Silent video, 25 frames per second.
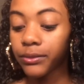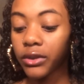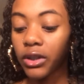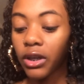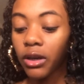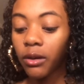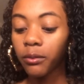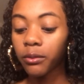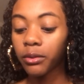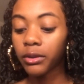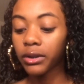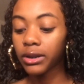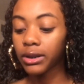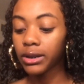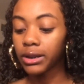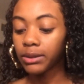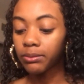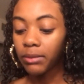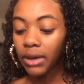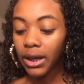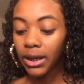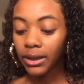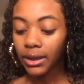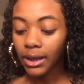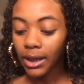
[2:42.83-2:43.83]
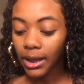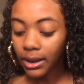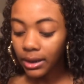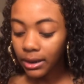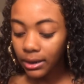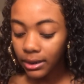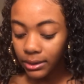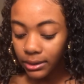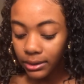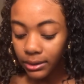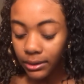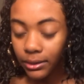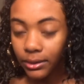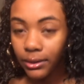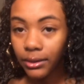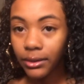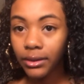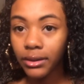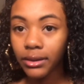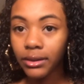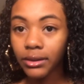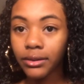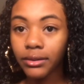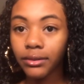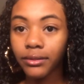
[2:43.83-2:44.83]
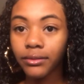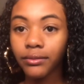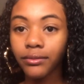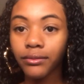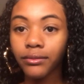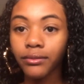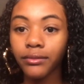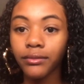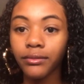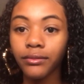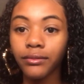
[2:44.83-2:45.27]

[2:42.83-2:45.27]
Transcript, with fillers: Now I'm put my necklace on.